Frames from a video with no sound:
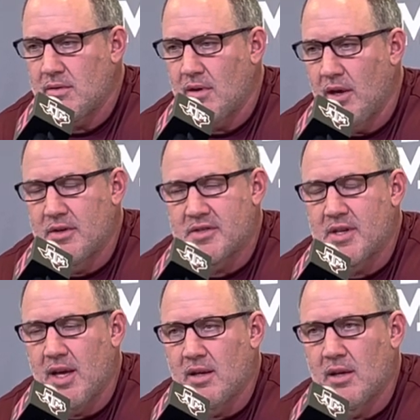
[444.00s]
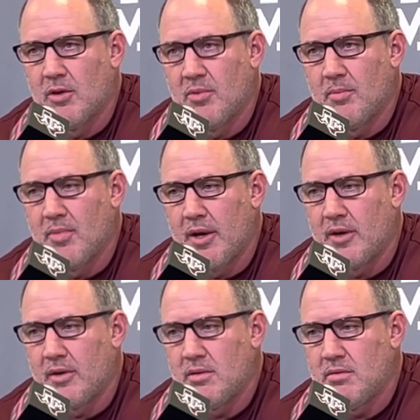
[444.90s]
understand it a little bit
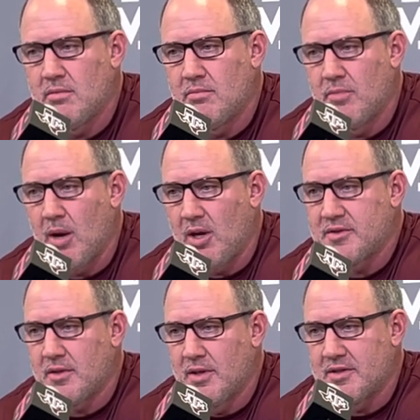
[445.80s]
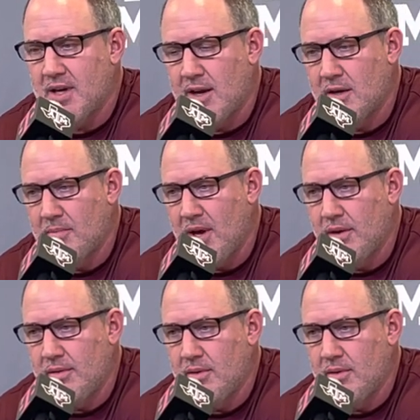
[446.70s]
better. But I'm also excited about